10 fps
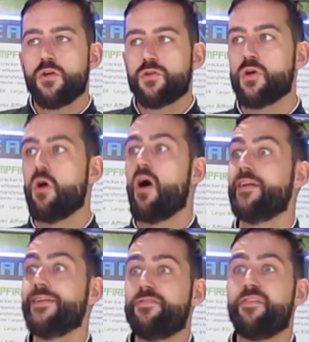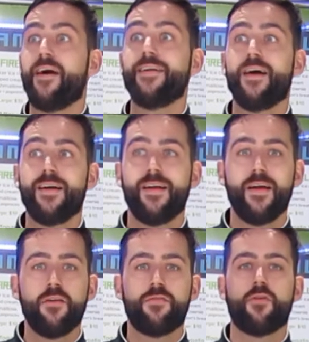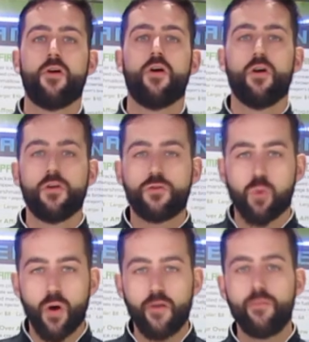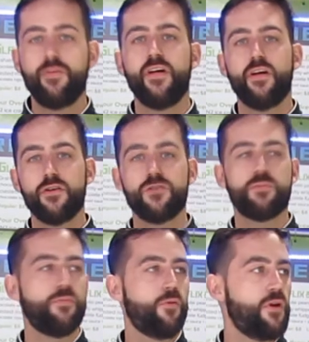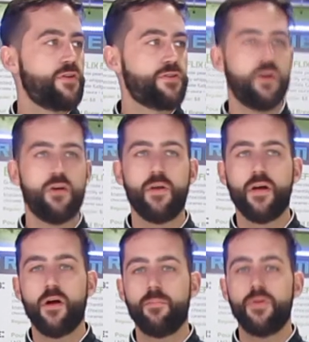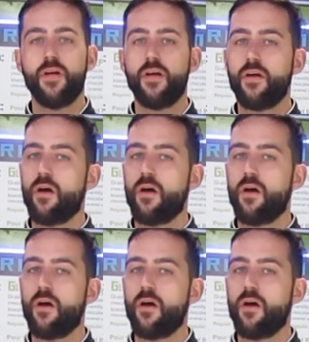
So I did fine dining for 12 years before I started my company.